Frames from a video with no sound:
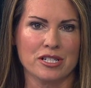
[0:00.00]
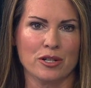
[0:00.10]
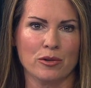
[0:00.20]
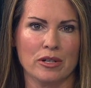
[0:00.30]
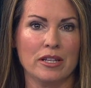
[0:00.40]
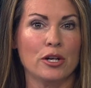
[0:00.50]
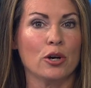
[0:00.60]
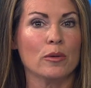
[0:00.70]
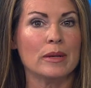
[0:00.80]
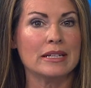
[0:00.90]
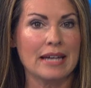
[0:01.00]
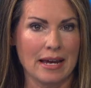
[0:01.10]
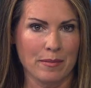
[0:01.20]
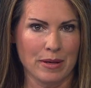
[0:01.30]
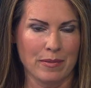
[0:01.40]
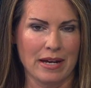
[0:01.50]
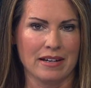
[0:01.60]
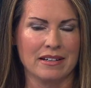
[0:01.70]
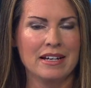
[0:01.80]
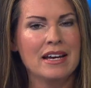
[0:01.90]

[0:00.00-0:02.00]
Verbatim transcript: including the urban camping ban.